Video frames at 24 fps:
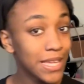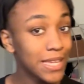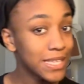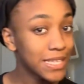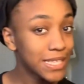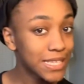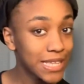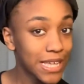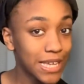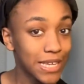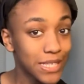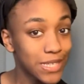
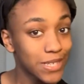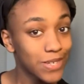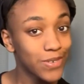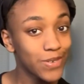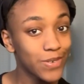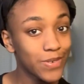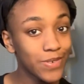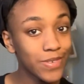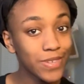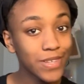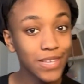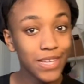stay
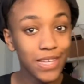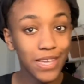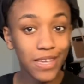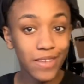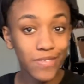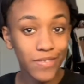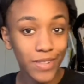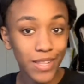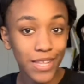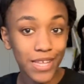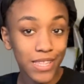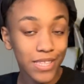tuned. If
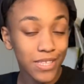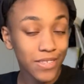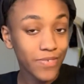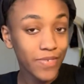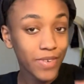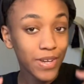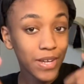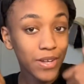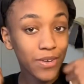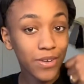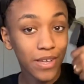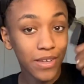you like this
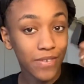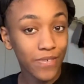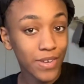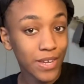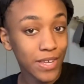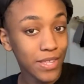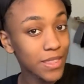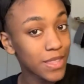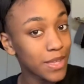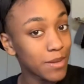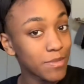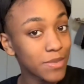video, give it a
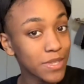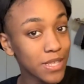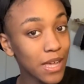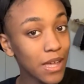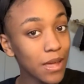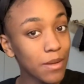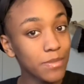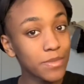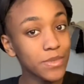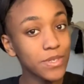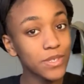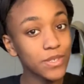thumbs up,
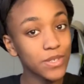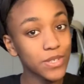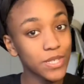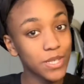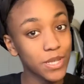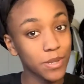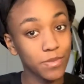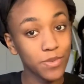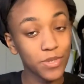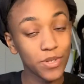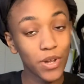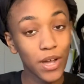
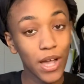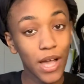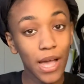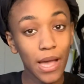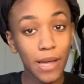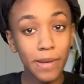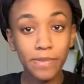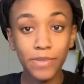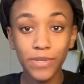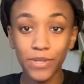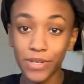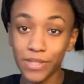
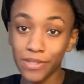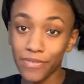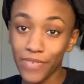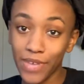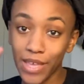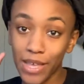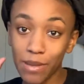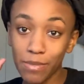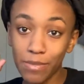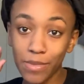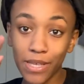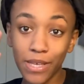subscribe, join the
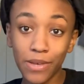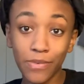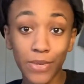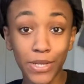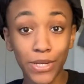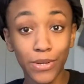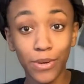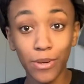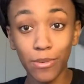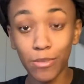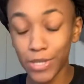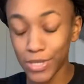family. We do
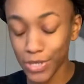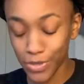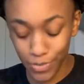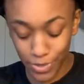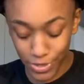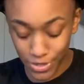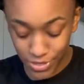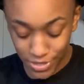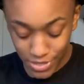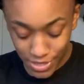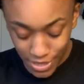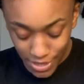a bunch of weird
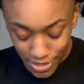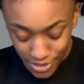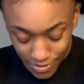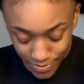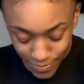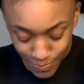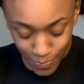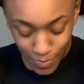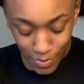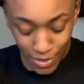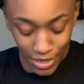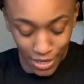stuff,
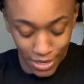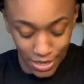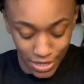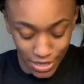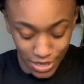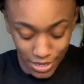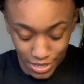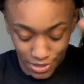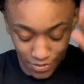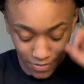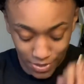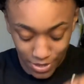
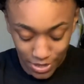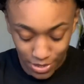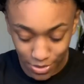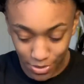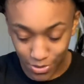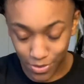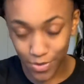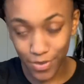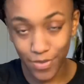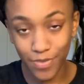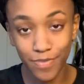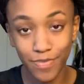even
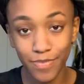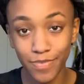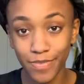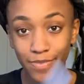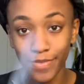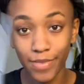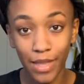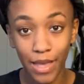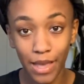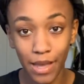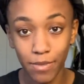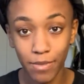though
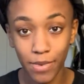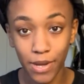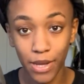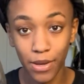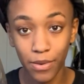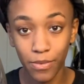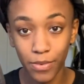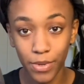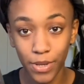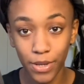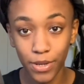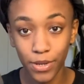I'm not
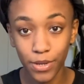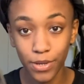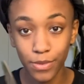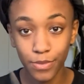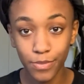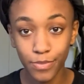weird.